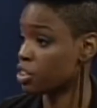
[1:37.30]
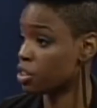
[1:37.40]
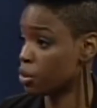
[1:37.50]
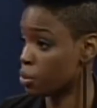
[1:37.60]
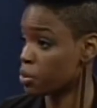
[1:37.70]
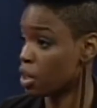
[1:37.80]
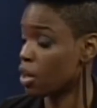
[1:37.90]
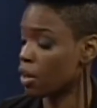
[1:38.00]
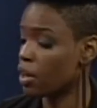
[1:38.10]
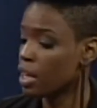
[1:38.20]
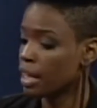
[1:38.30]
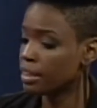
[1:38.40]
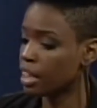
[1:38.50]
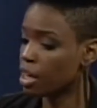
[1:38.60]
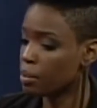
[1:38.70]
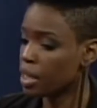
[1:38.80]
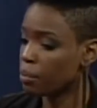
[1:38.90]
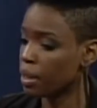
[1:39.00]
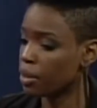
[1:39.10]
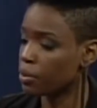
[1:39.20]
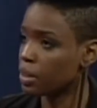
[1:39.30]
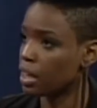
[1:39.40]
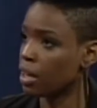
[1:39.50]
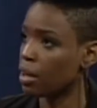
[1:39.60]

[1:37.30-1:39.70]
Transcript: those are, tell me about